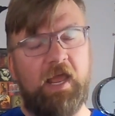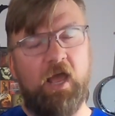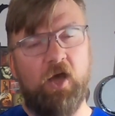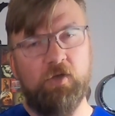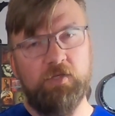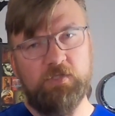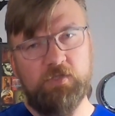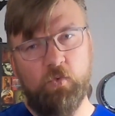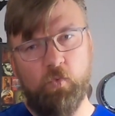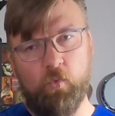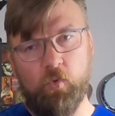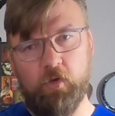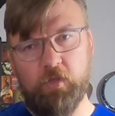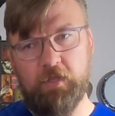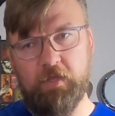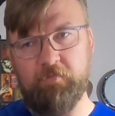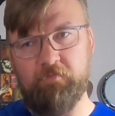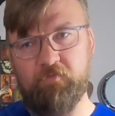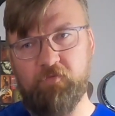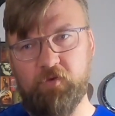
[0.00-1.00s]
then I also wore
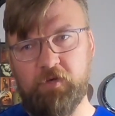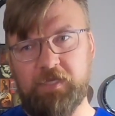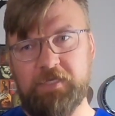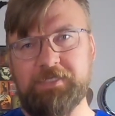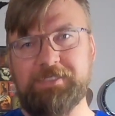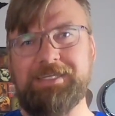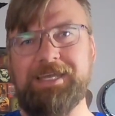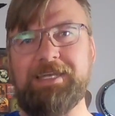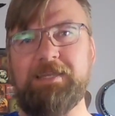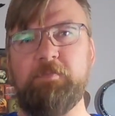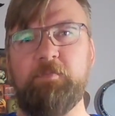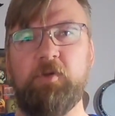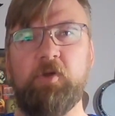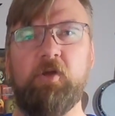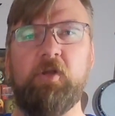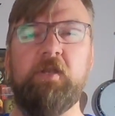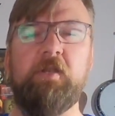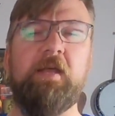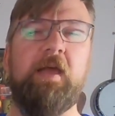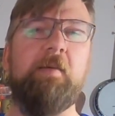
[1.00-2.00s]
them for an extended
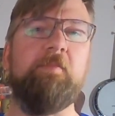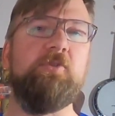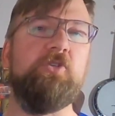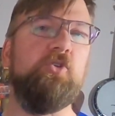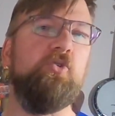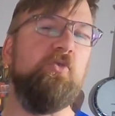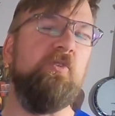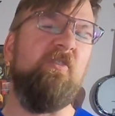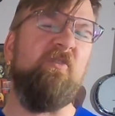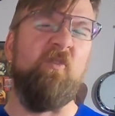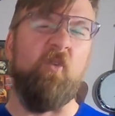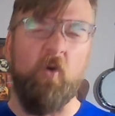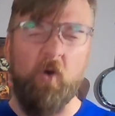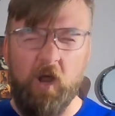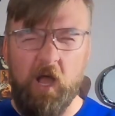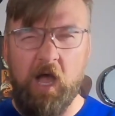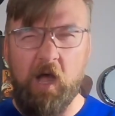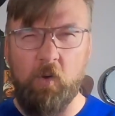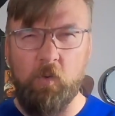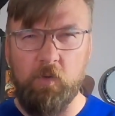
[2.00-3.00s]
period of time, 2 to
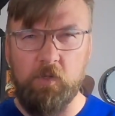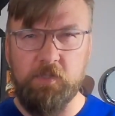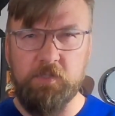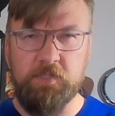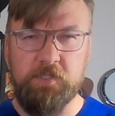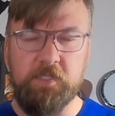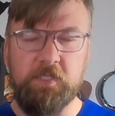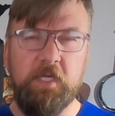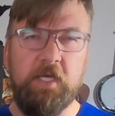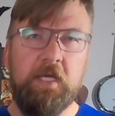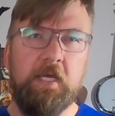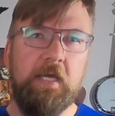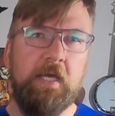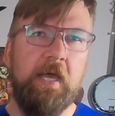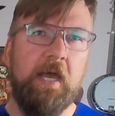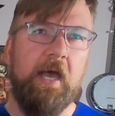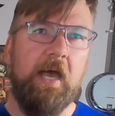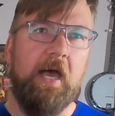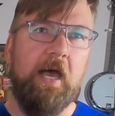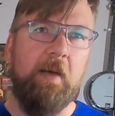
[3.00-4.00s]
4 hours,
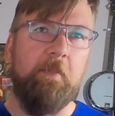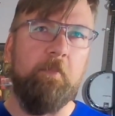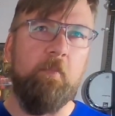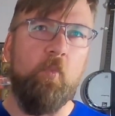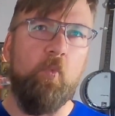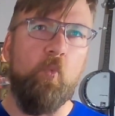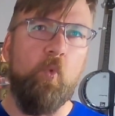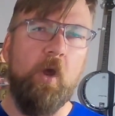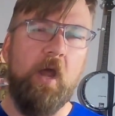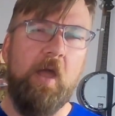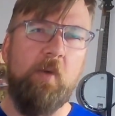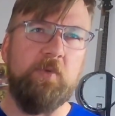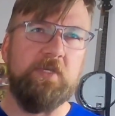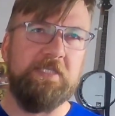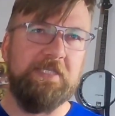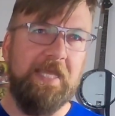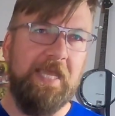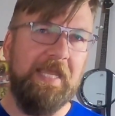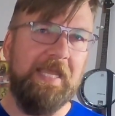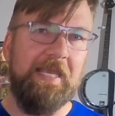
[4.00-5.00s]
where I
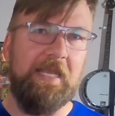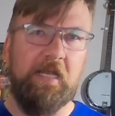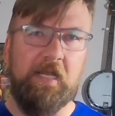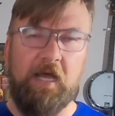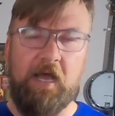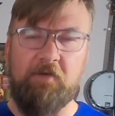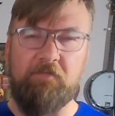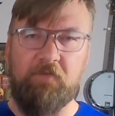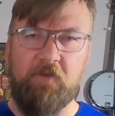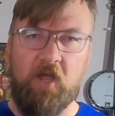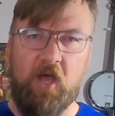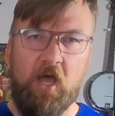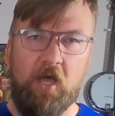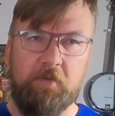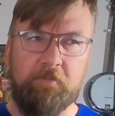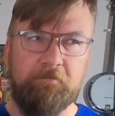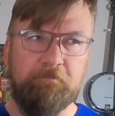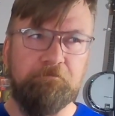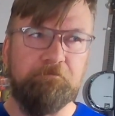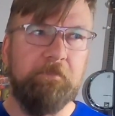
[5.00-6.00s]
was taking it off and
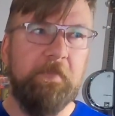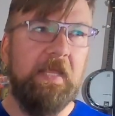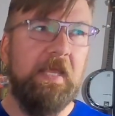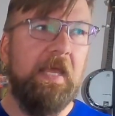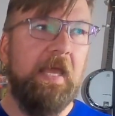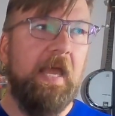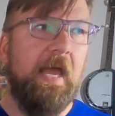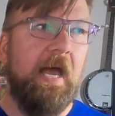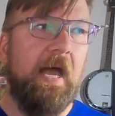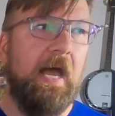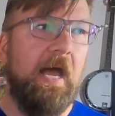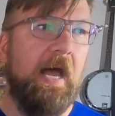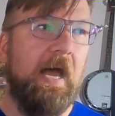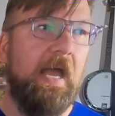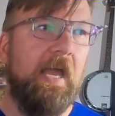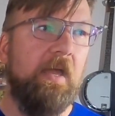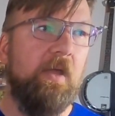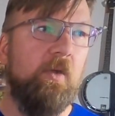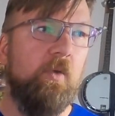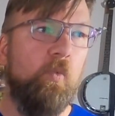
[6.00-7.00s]
on.
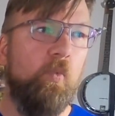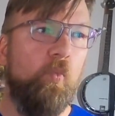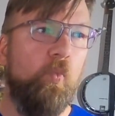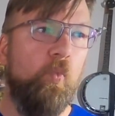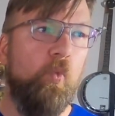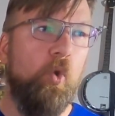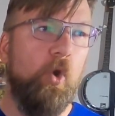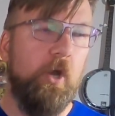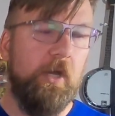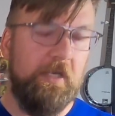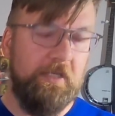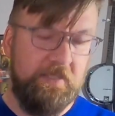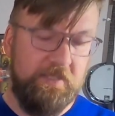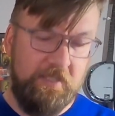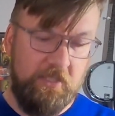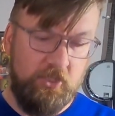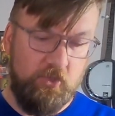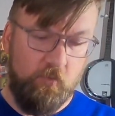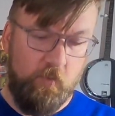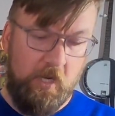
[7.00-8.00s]
I wore it in
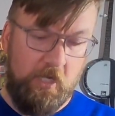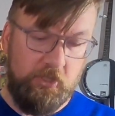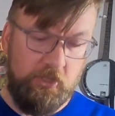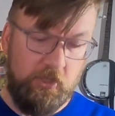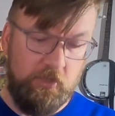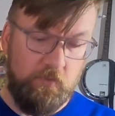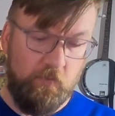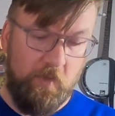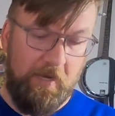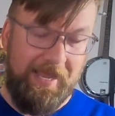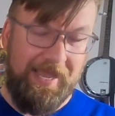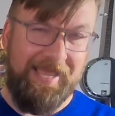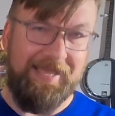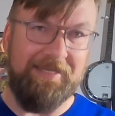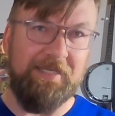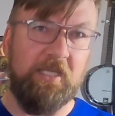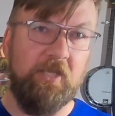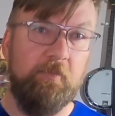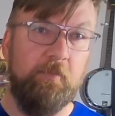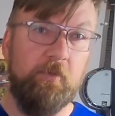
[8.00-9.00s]
situations where I
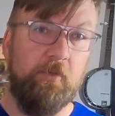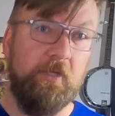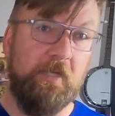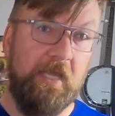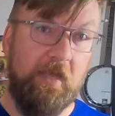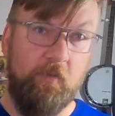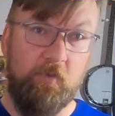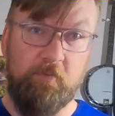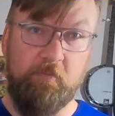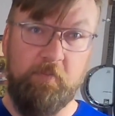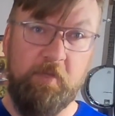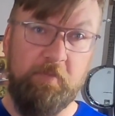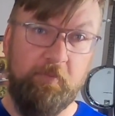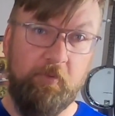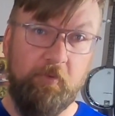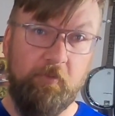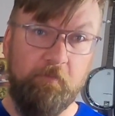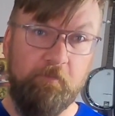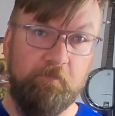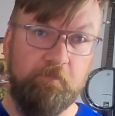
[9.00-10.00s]
had to communicate with
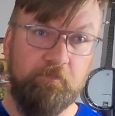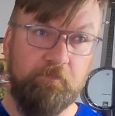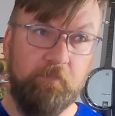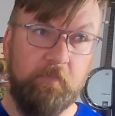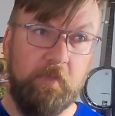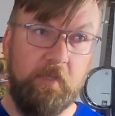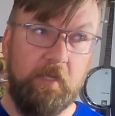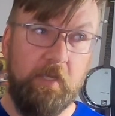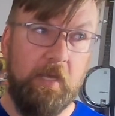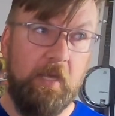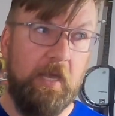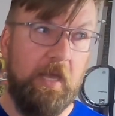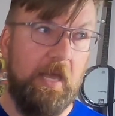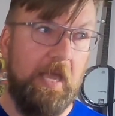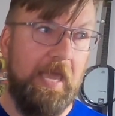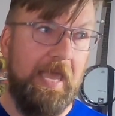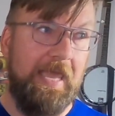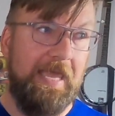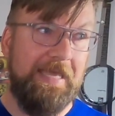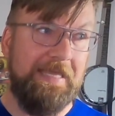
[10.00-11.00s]
people.
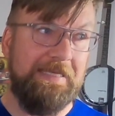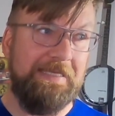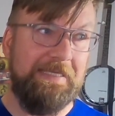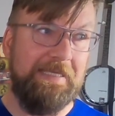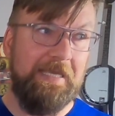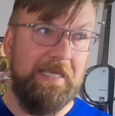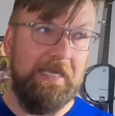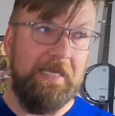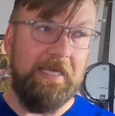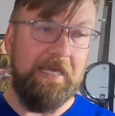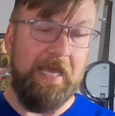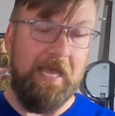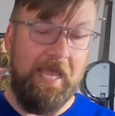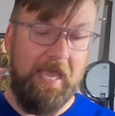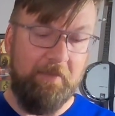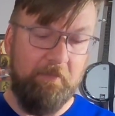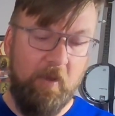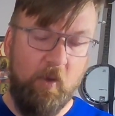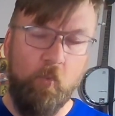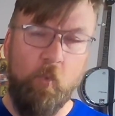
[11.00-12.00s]
And I
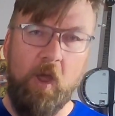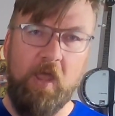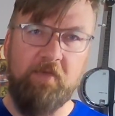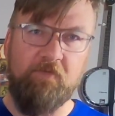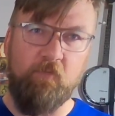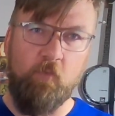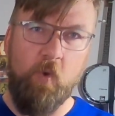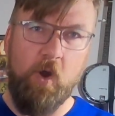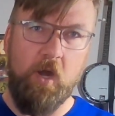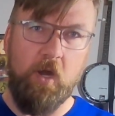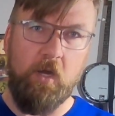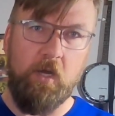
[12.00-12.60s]
had my wife